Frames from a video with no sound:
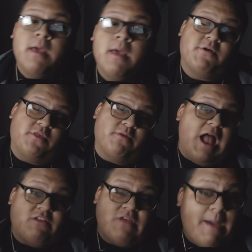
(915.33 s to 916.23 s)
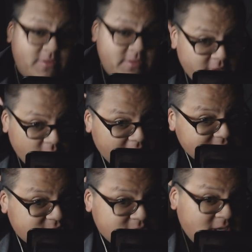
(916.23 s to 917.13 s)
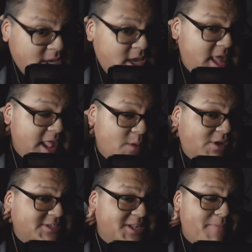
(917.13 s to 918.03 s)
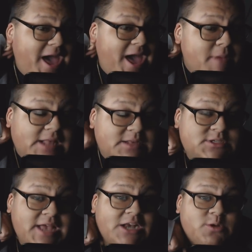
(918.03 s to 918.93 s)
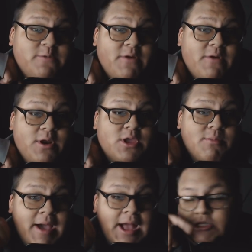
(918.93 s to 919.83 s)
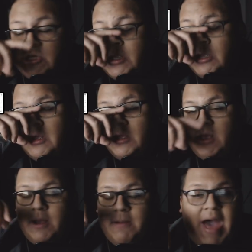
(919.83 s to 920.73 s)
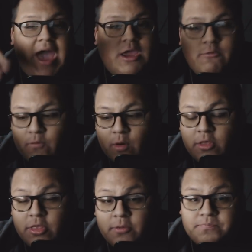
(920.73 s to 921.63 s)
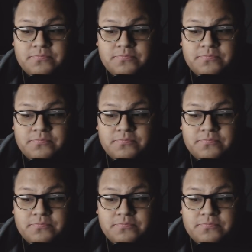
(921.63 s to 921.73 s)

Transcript: But the match happened nonetheless, and it wasn't a bad match. It was actually a very good match, back and forth.